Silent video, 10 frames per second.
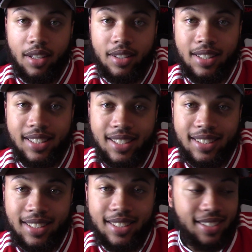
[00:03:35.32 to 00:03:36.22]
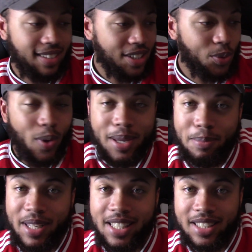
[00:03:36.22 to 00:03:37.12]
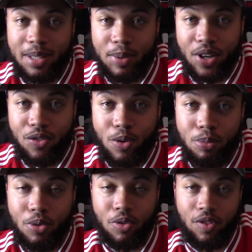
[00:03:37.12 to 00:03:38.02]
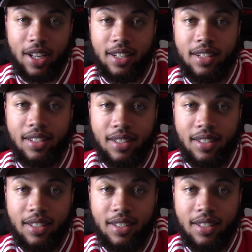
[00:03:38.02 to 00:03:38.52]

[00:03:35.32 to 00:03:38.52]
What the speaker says: Is this what it means to be a football fan?